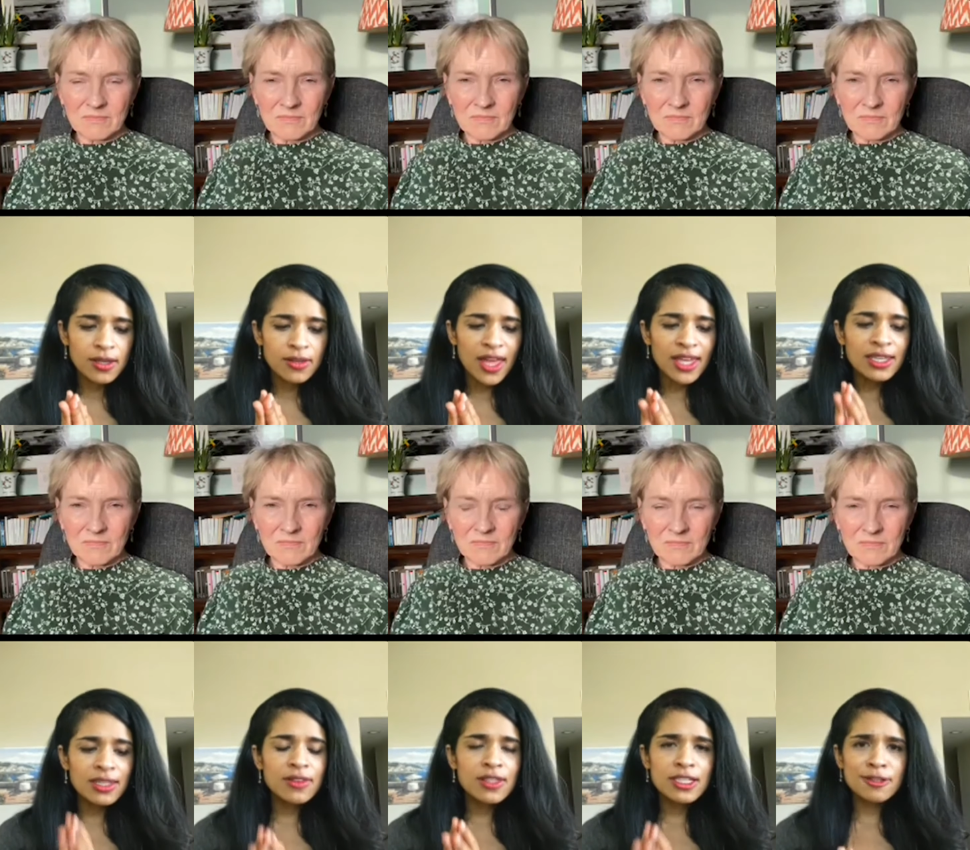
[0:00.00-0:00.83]
Speaker 1: that
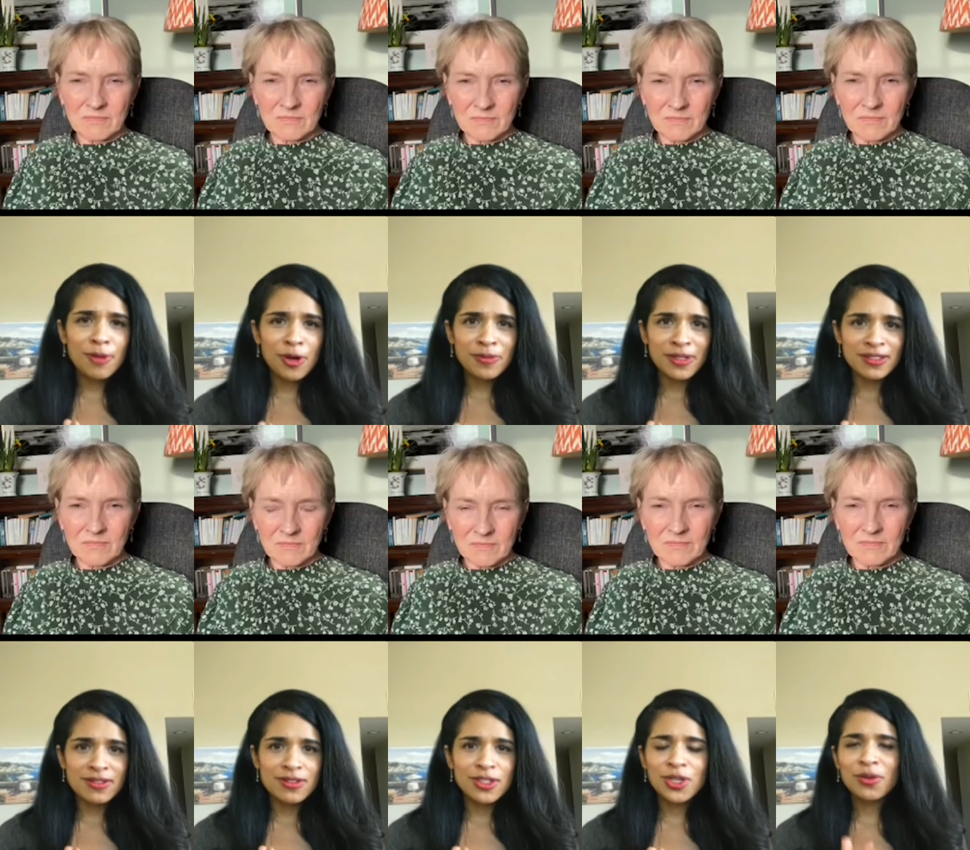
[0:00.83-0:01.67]
in these
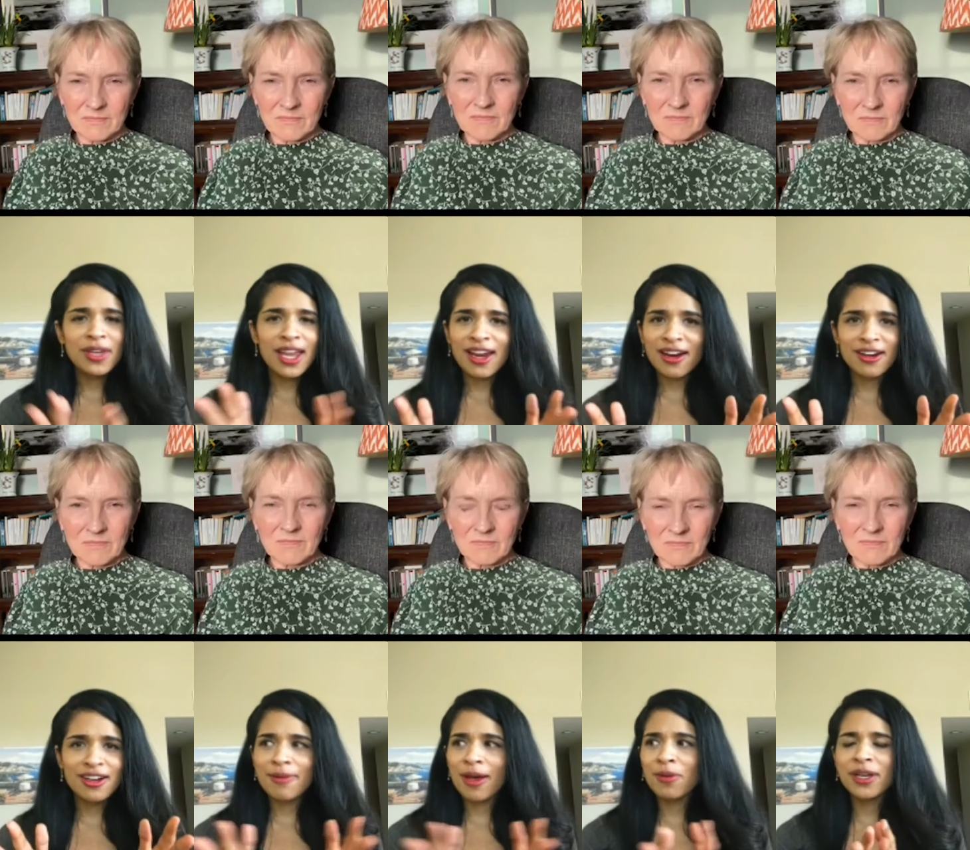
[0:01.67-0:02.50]
moments, you don't care
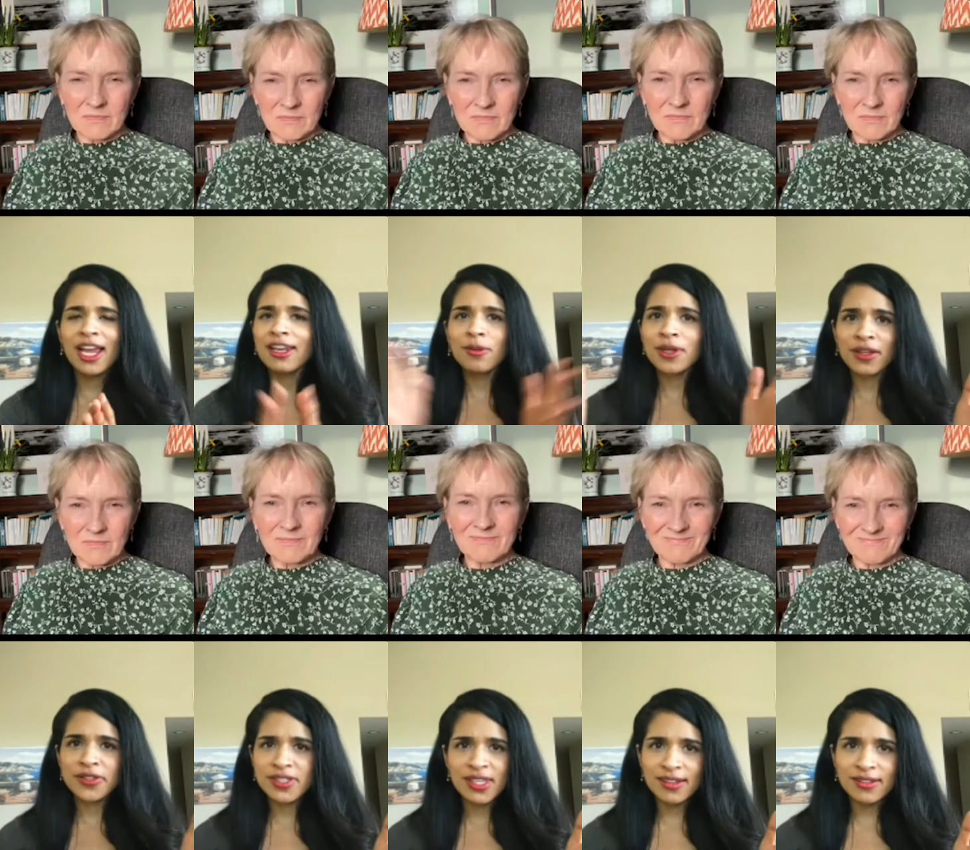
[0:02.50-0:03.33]
about what anyone else
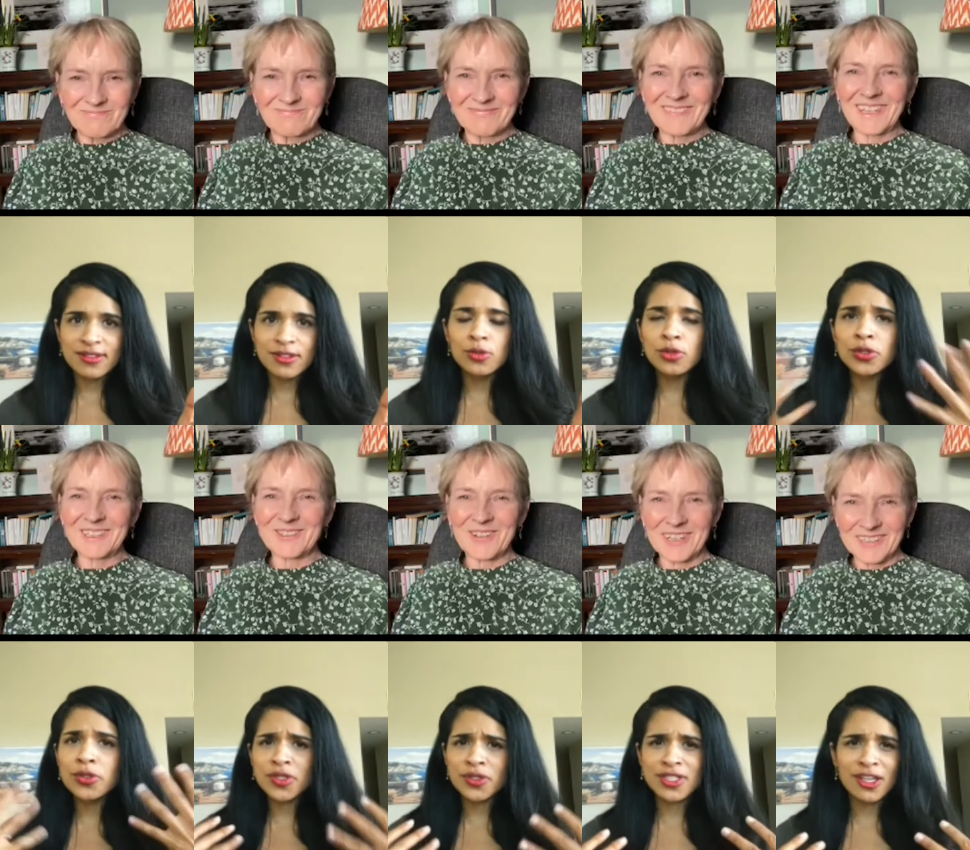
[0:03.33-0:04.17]
thinks. You lose
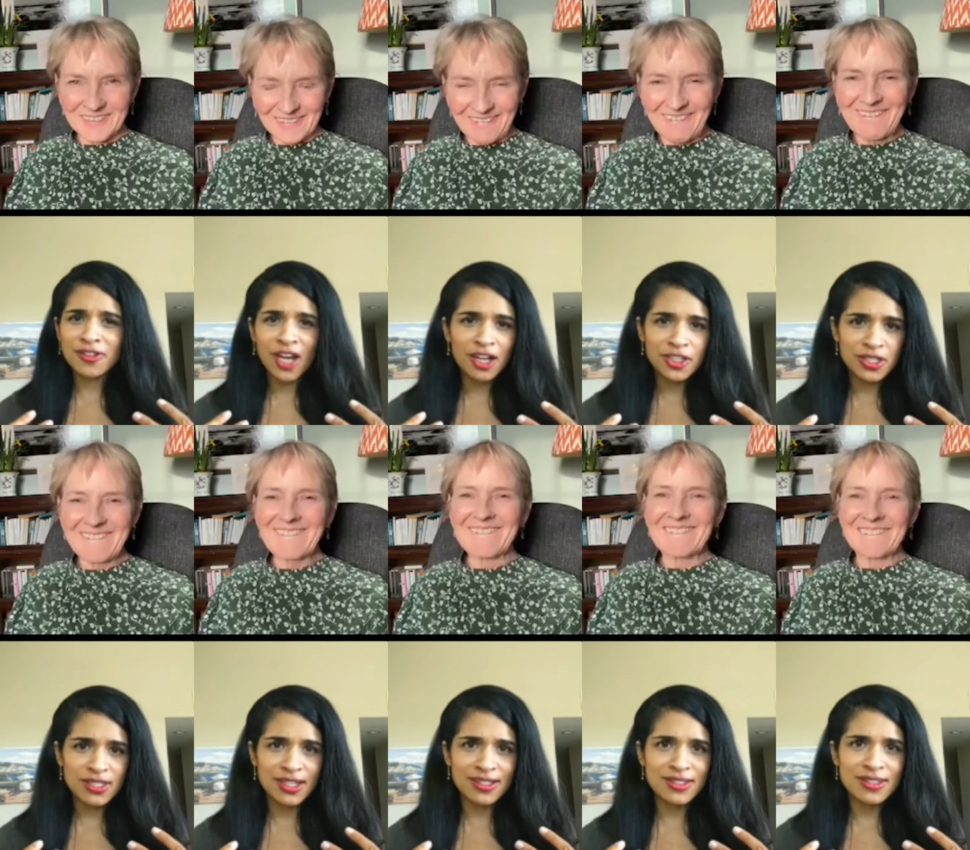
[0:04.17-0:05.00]
your
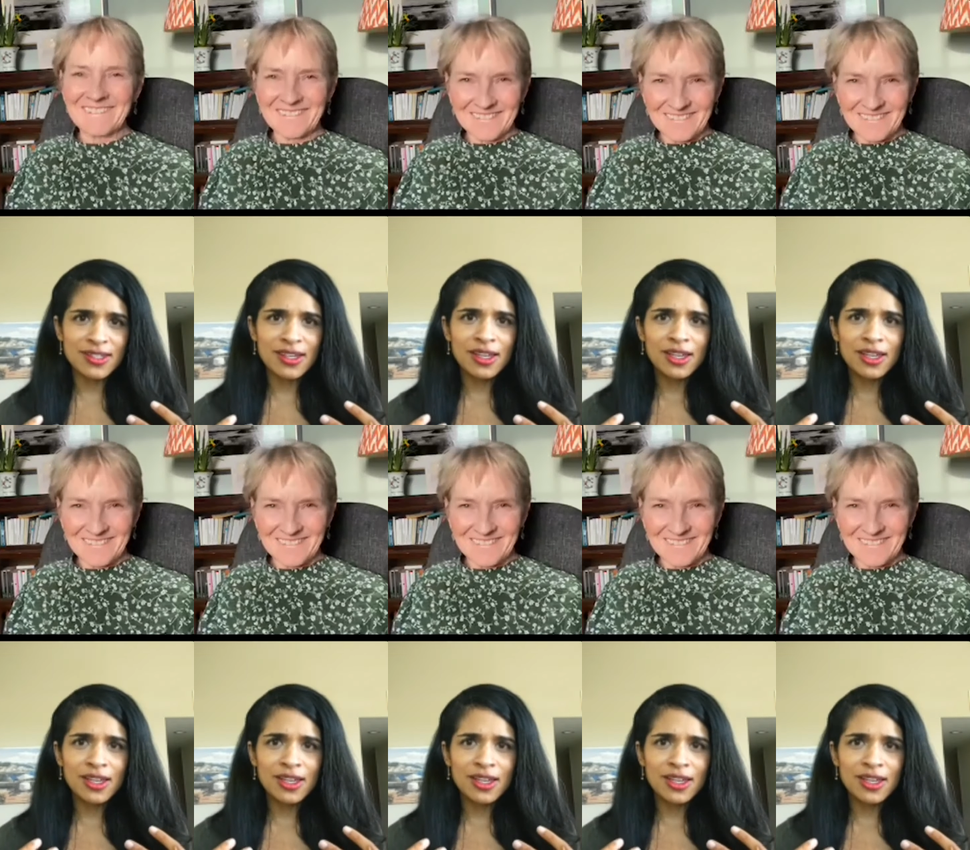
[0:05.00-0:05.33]
self-consciousness